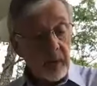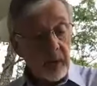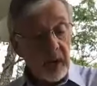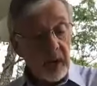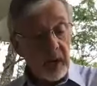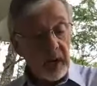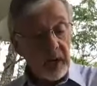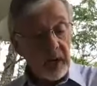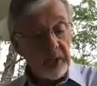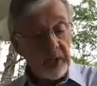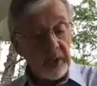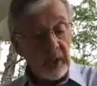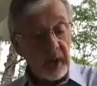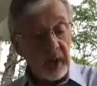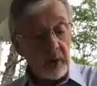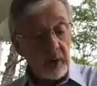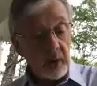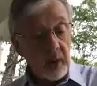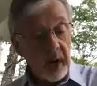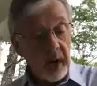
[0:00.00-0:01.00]
And he
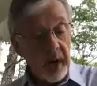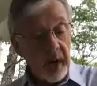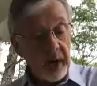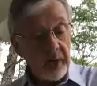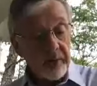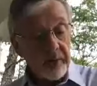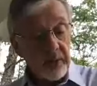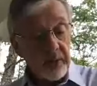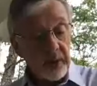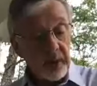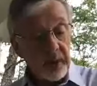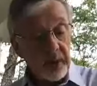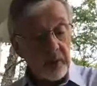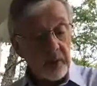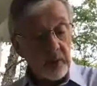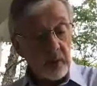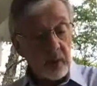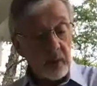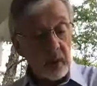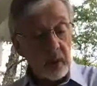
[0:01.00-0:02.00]
said, Write, for these
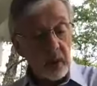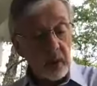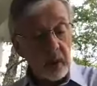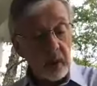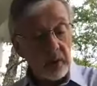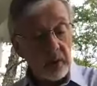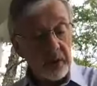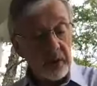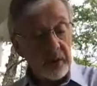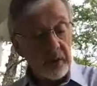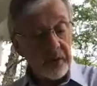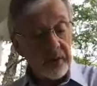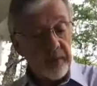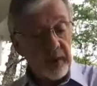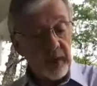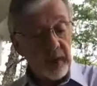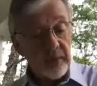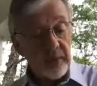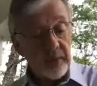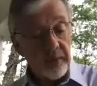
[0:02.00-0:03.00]
words are
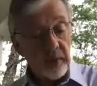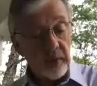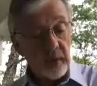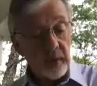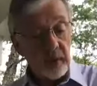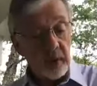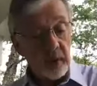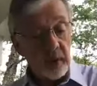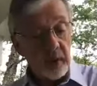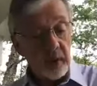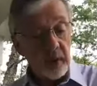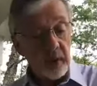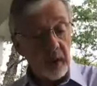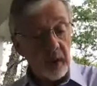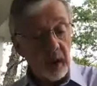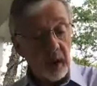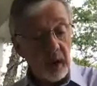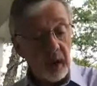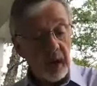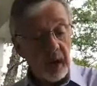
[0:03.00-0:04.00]
faithful
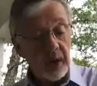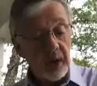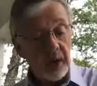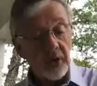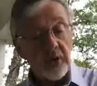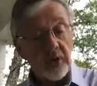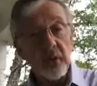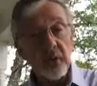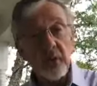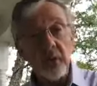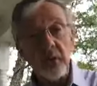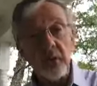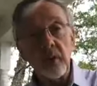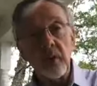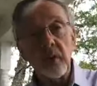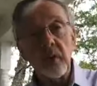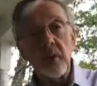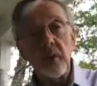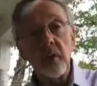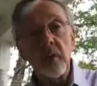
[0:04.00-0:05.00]
and true.
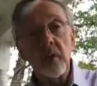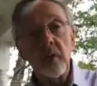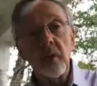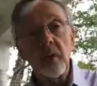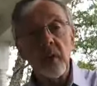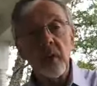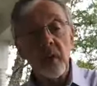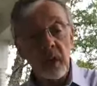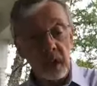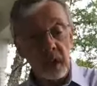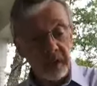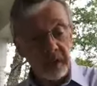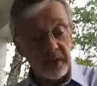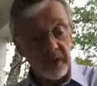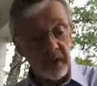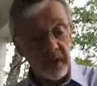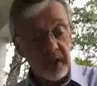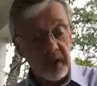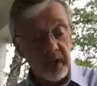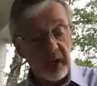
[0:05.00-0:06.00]
And he
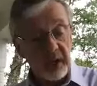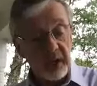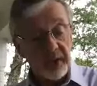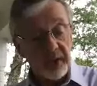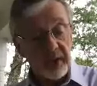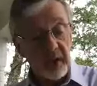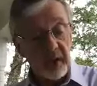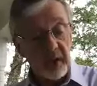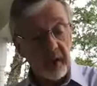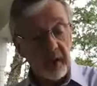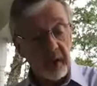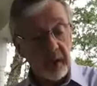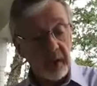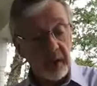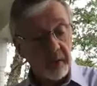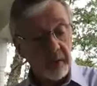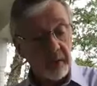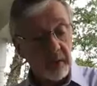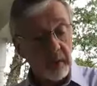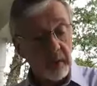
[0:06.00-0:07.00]
said, It is done.
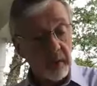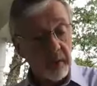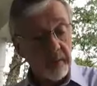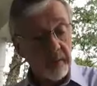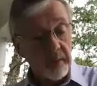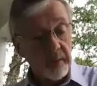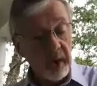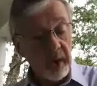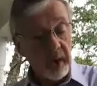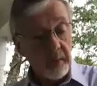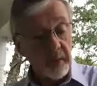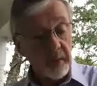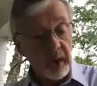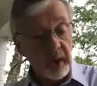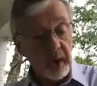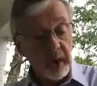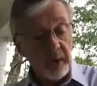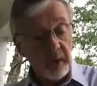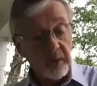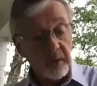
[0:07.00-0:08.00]
I'm the
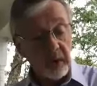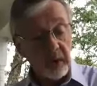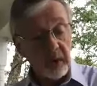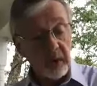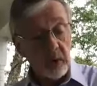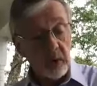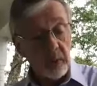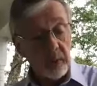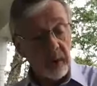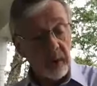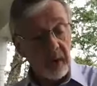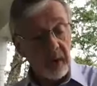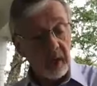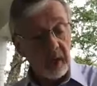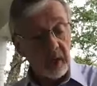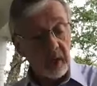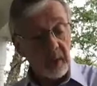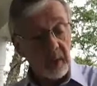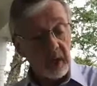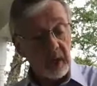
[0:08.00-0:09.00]
Alpha and the
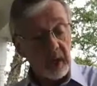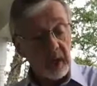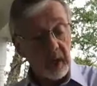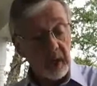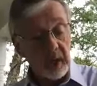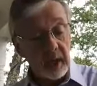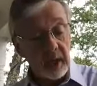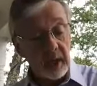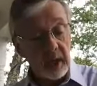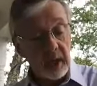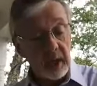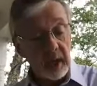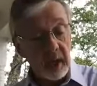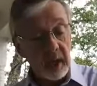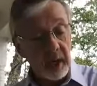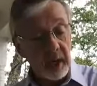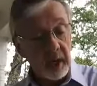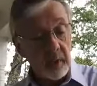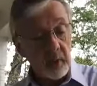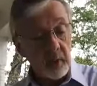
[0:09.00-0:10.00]
Omega, the beginning and the end,
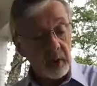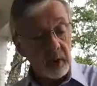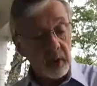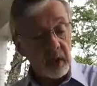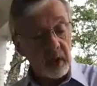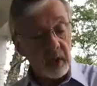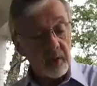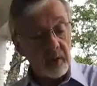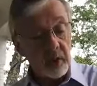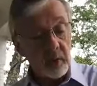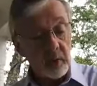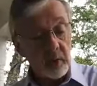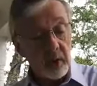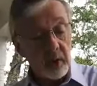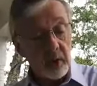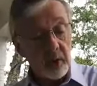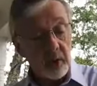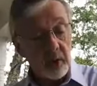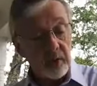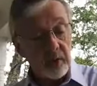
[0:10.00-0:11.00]
and I will give to the
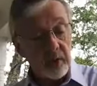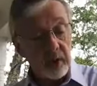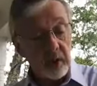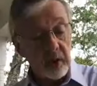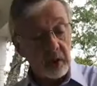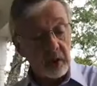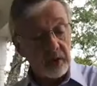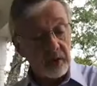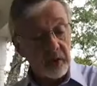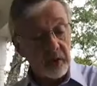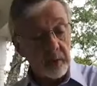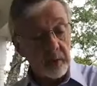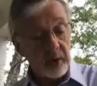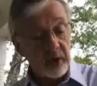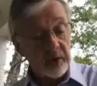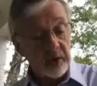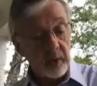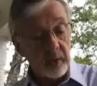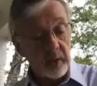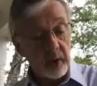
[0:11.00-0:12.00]
one who thirsts from the
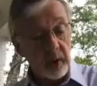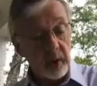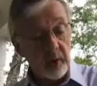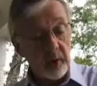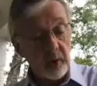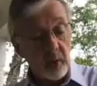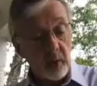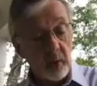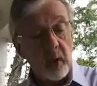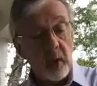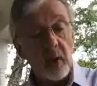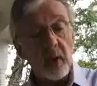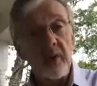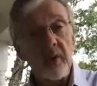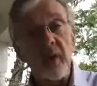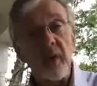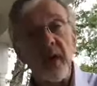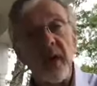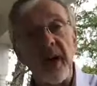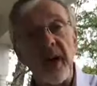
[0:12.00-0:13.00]
spring of the water of
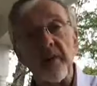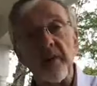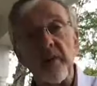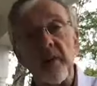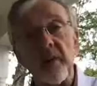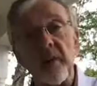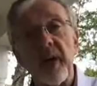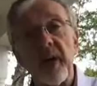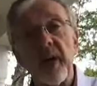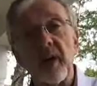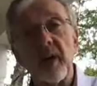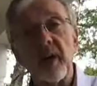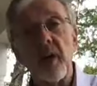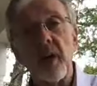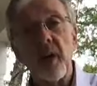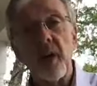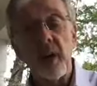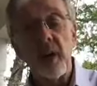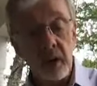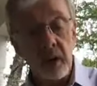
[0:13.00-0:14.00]
life without
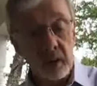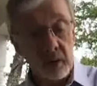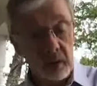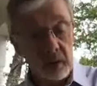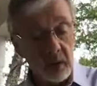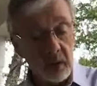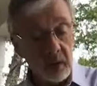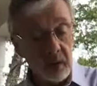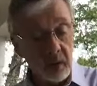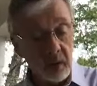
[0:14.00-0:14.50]
cost.